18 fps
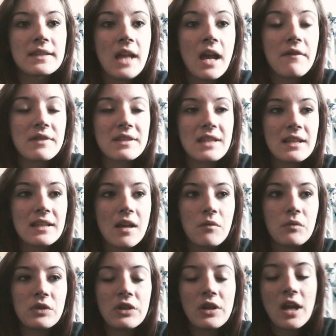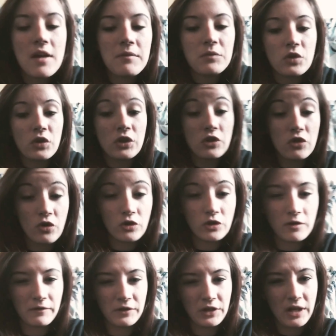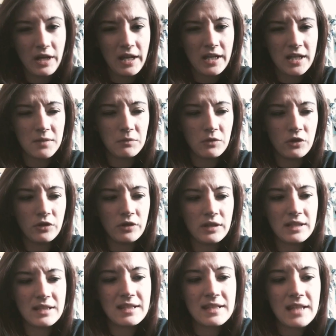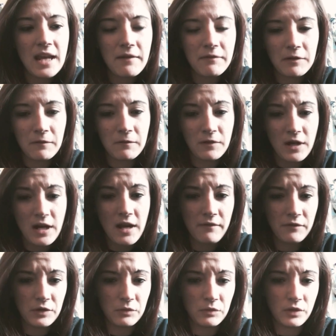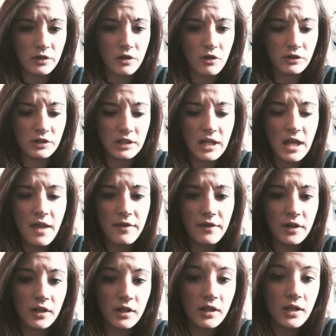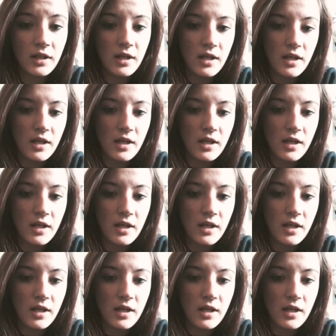having said that, when you have more control over your animal, it's safer for everyone altogether.